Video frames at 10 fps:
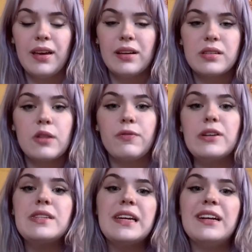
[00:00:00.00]
So the
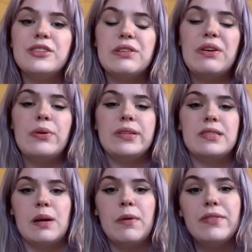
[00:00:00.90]
first thing I'll show you is
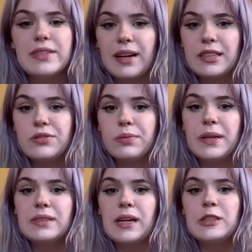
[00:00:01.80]
some of the sketches from my
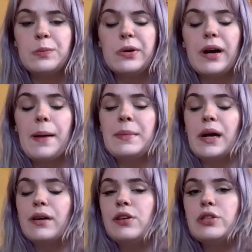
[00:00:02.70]
sketchbook. I'm
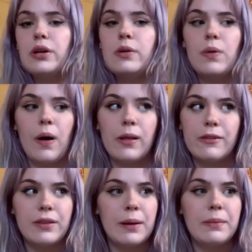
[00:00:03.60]
not going to show you all
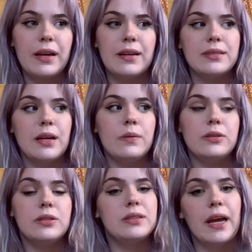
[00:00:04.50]
of them because it would
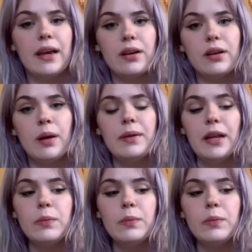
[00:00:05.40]
just take, I mean, it